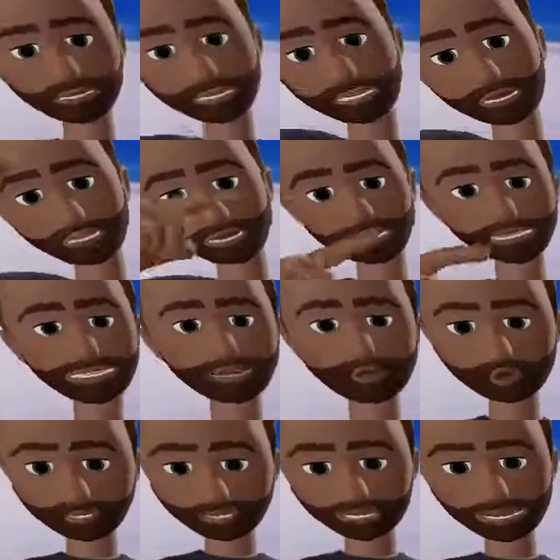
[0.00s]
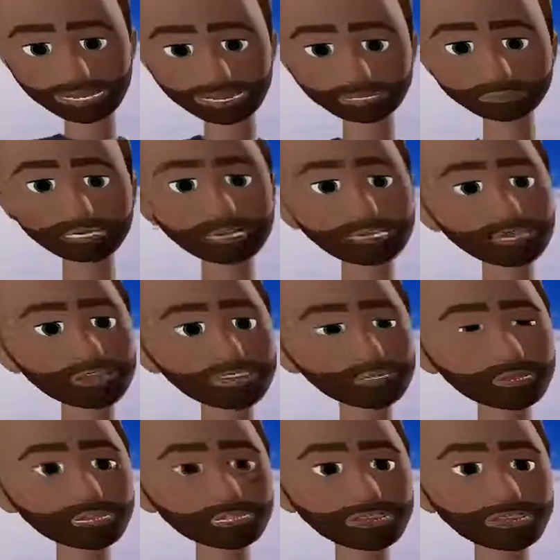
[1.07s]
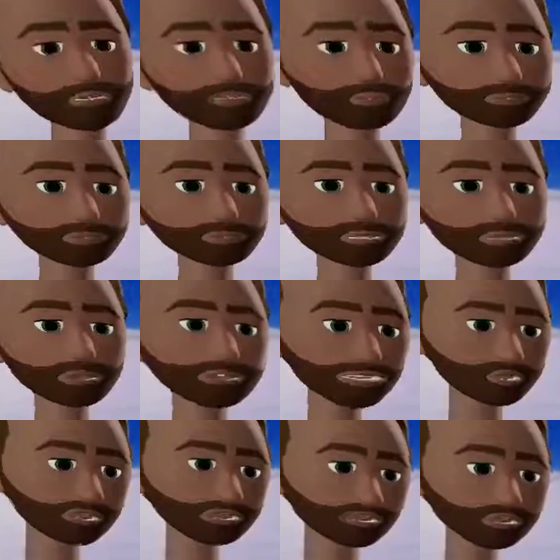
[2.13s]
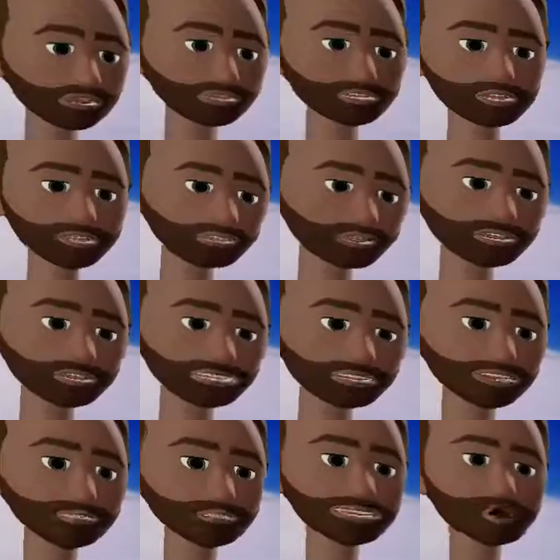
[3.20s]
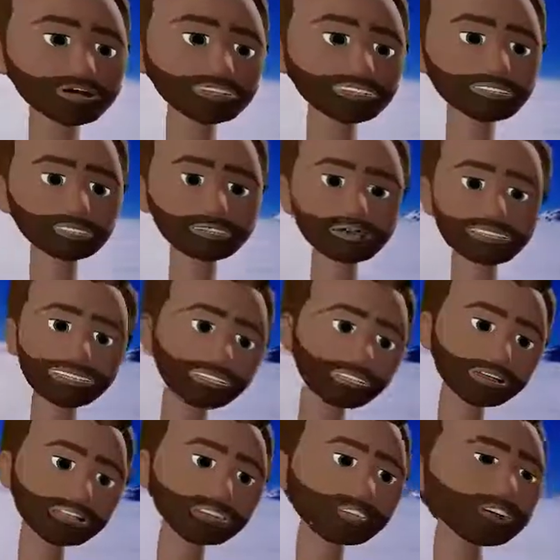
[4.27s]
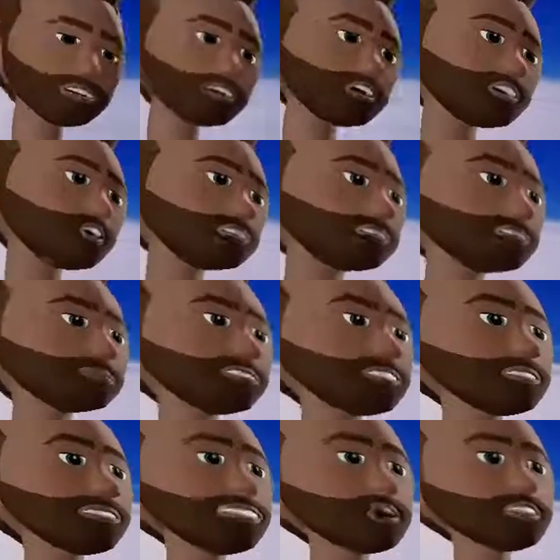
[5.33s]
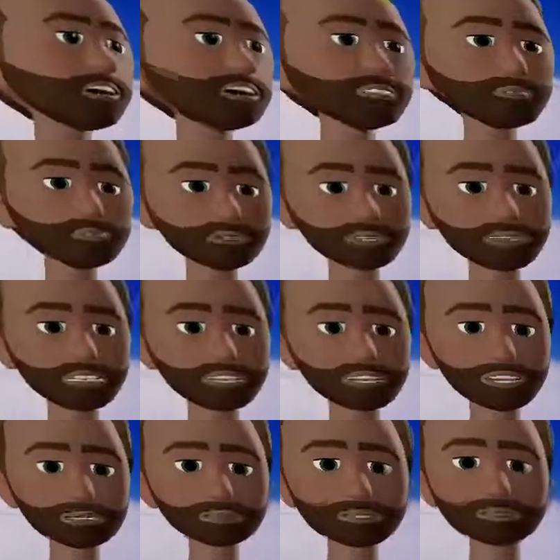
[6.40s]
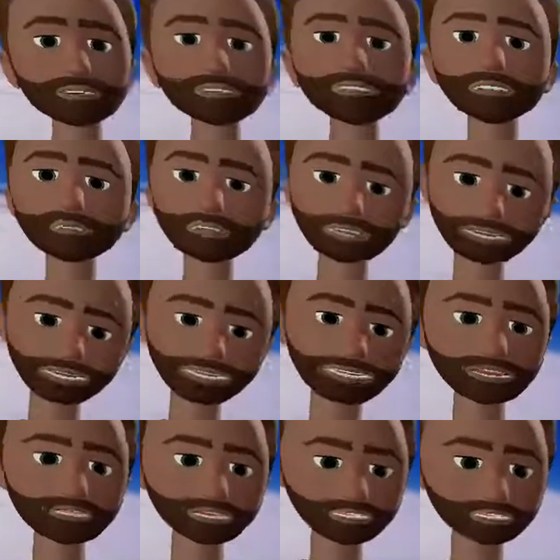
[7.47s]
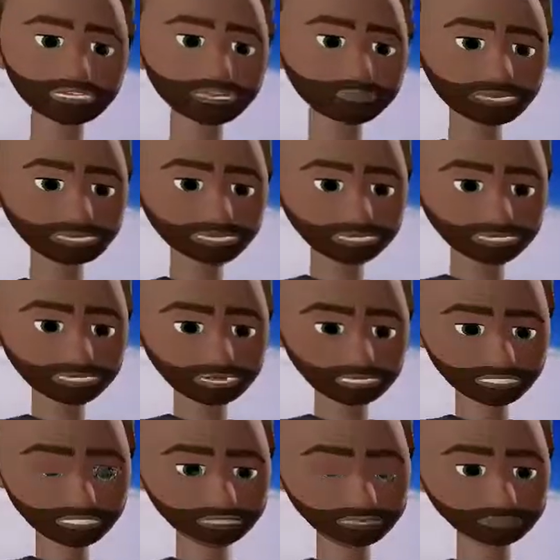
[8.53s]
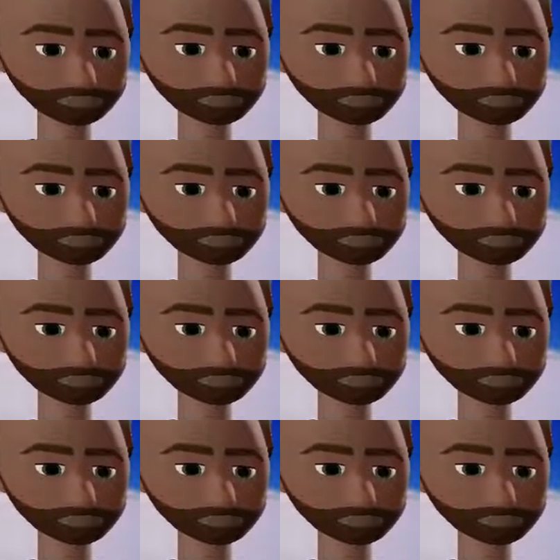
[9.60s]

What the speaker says: when you condense it all the way back down. So we're not talking loads, it's like the thickness of a thick eggshell or thickness of a penny, but it is a significant amount of ozone.